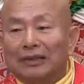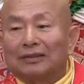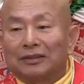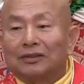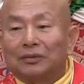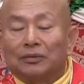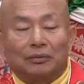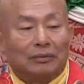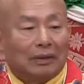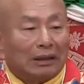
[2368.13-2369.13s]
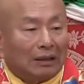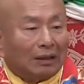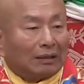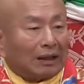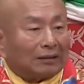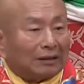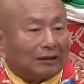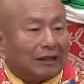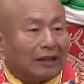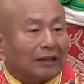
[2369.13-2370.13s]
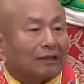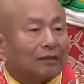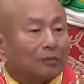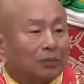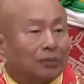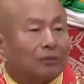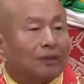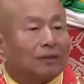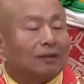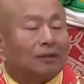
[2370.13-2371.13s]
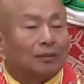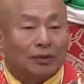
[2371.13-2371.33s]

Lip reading: I have lived in such a house.